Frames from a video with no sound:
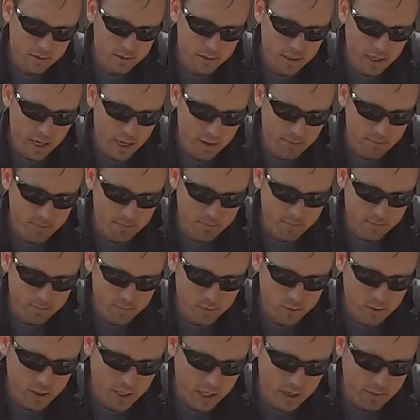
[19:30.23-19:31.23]
tap,
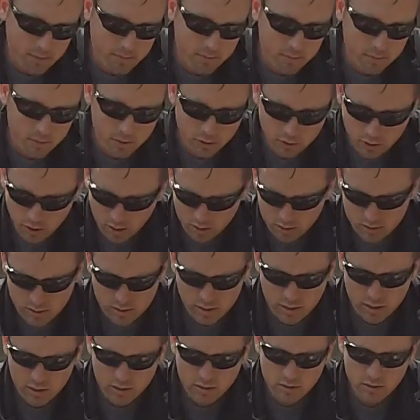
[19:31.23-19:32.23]
tap, dog
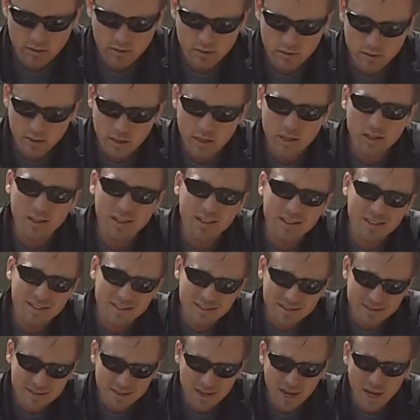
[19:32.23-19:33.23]
sits. Sit,
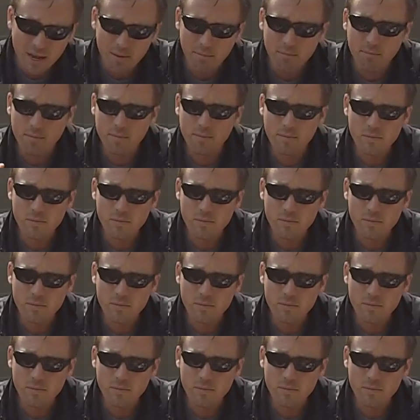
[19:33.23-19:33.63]
tap,